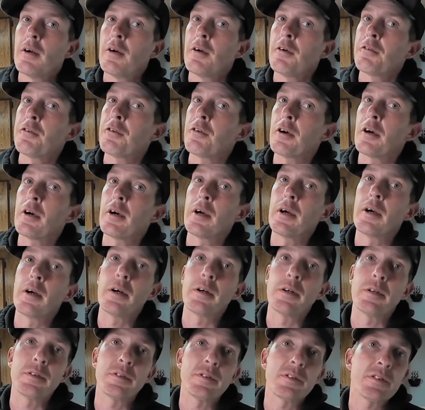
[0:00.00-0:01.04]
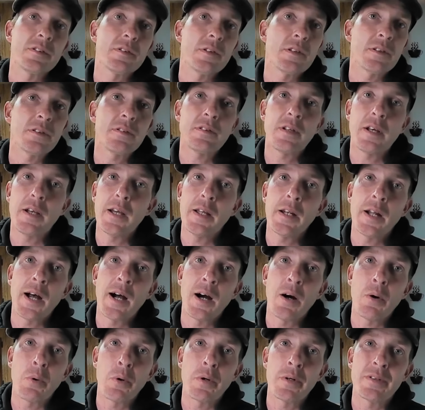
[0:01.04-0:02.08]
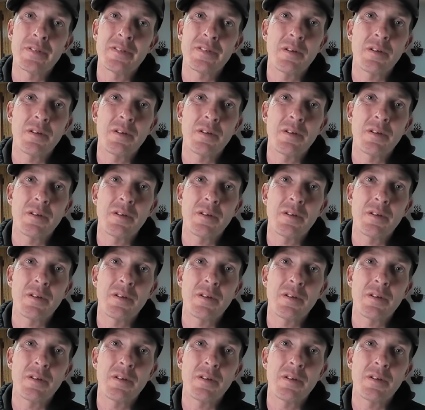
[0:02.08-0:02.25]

for 6 to 8 hours.